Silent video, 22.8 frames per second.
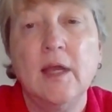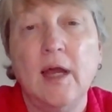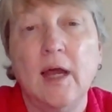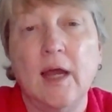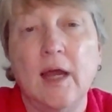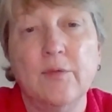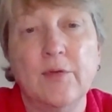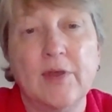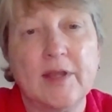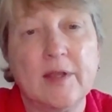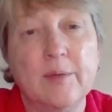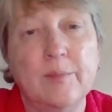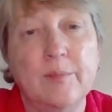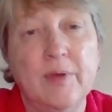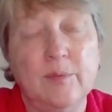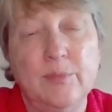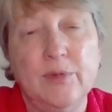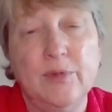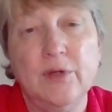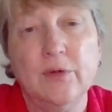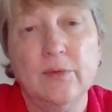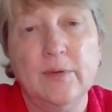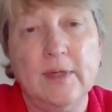I
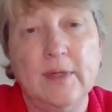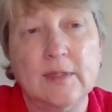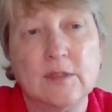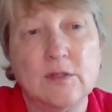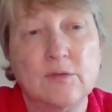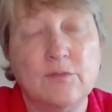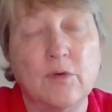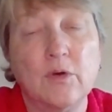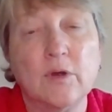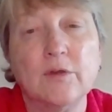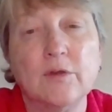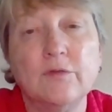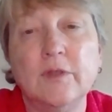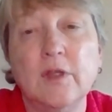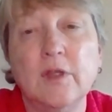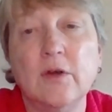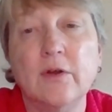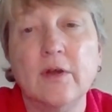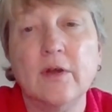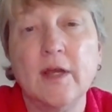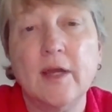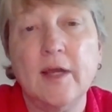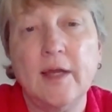recommend Purina's
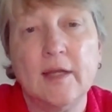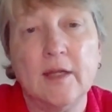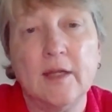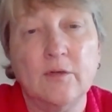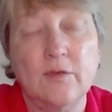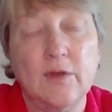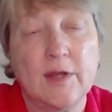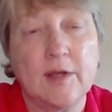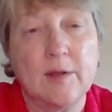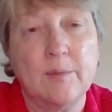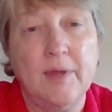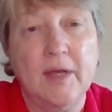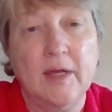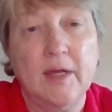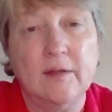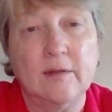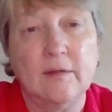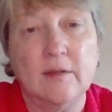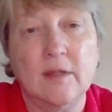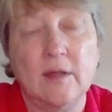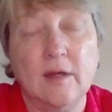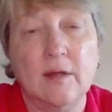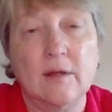Fortiflora, and I
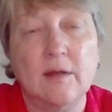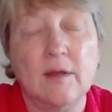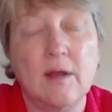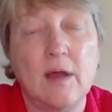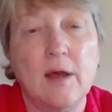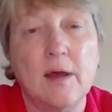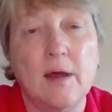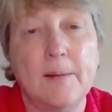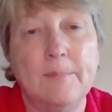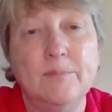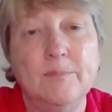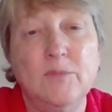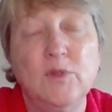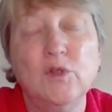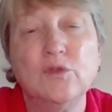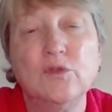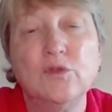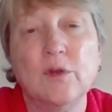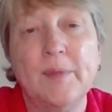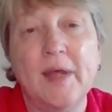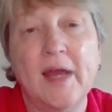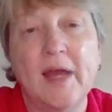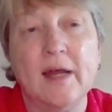recommend the
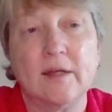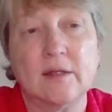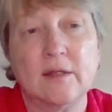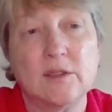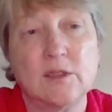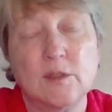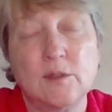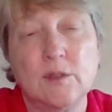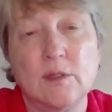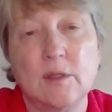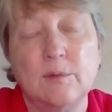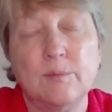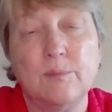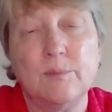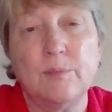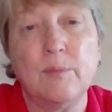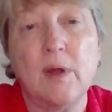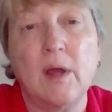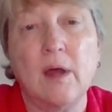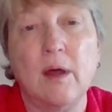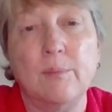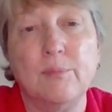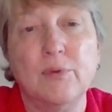Nutramax
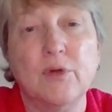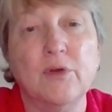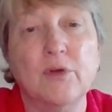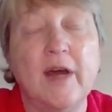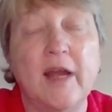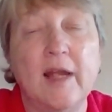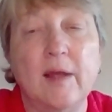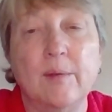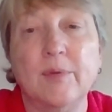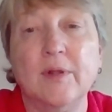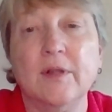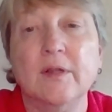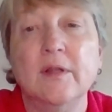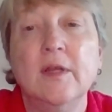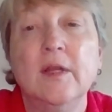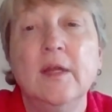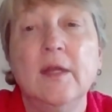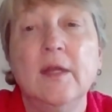Proviable.